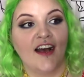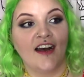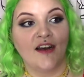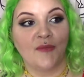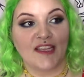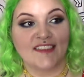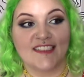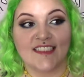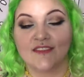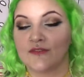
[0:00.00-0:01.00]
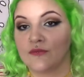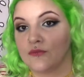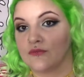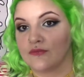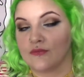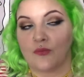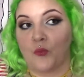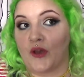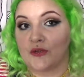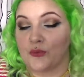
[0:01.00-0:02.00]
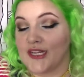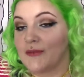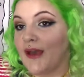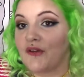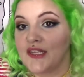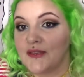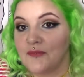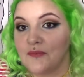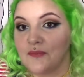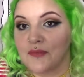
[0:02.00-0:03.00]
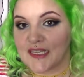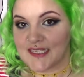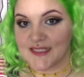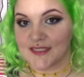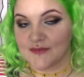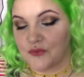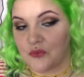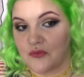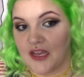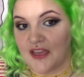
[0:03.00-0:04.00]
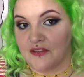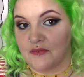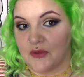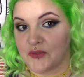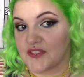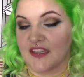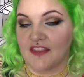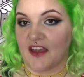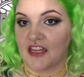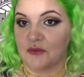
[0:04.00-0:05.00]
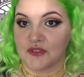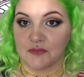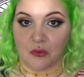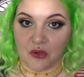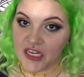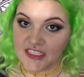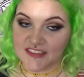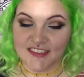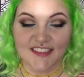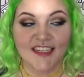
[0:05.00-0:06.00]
I didn't want to read about him because I mostly thought he was boring.